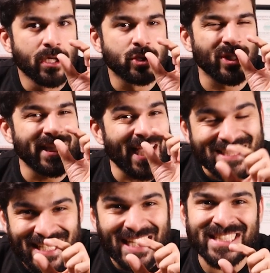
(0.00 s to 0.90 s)
So
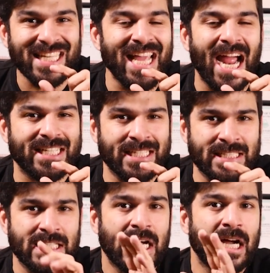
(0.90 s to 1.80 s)
excess
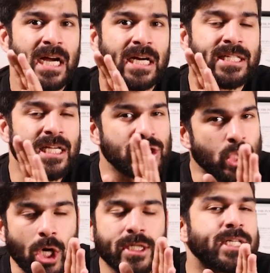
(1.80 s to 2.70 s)
reactant does
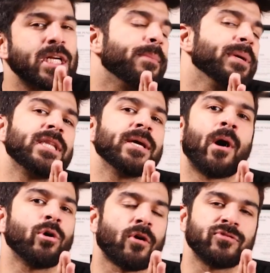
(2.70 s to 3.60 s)
not determine the
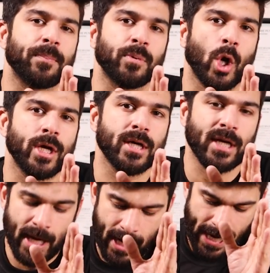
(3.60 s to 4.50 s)
amount of the product.